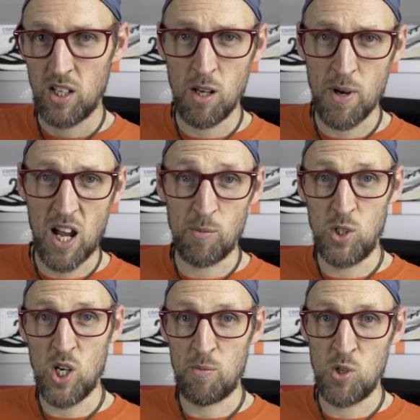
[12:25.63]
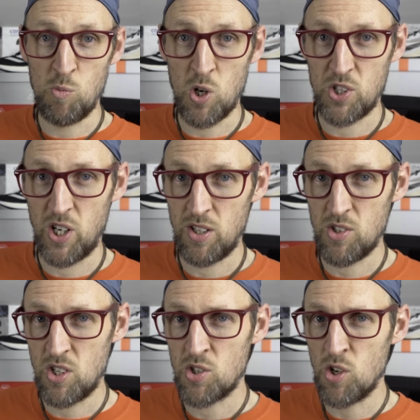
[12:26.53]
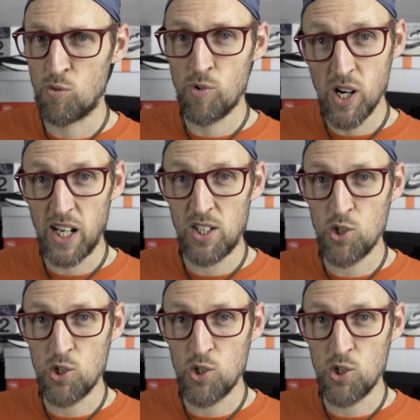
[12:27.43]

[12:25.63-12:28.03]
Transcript: No matter how many times you watch it, it's just still really